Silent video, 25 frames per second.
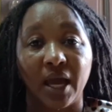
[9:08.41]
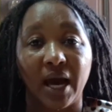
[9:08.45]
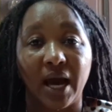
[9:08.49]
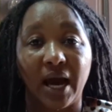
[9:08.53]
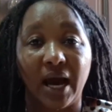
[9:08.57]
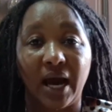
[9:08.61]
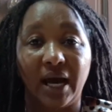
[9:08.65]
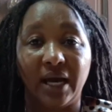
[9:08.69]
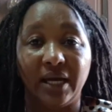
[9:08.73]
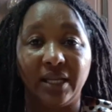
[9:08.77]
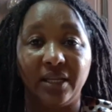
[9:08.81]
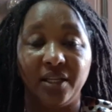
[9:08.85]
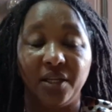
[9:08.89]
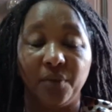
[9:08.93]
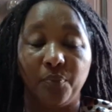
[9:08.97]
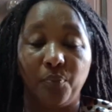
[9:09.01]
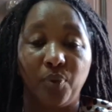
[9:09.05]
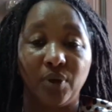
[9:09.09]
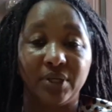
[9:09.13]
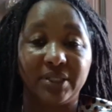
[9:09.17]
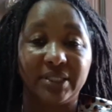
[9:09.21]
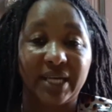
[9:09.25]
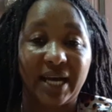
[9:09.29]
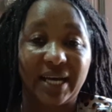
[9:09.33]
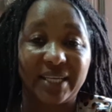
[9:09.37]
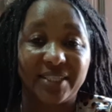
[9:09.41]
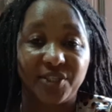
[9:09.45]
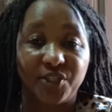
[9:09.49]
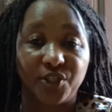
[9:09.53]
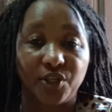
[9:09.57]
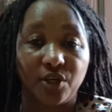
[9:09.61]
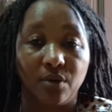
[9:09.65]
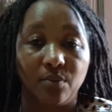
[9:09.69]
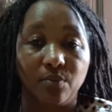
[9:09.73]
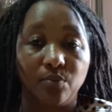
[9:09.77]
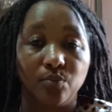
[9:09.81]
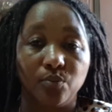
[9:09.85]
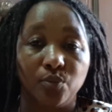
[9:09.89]
and the
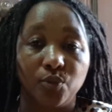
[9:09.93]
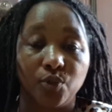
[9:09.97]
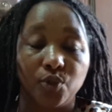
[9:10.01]
potassium